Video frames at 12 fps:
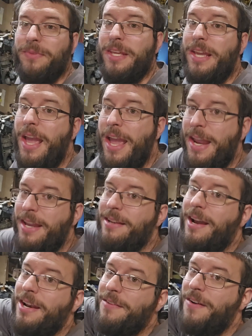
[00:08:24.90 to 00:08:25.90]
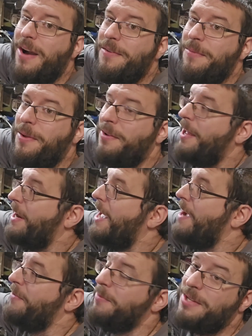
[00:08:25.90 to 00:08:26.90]
the 895 up there that I
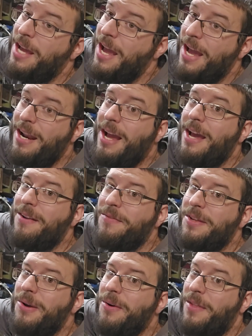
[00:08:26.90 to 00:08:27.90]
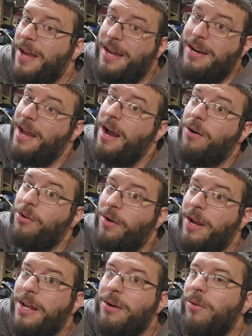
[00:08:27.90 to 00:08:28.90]
got from Ted. I had a video on that and how
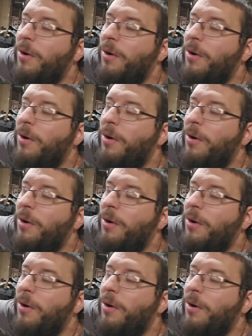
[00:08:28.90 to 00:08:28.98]
great it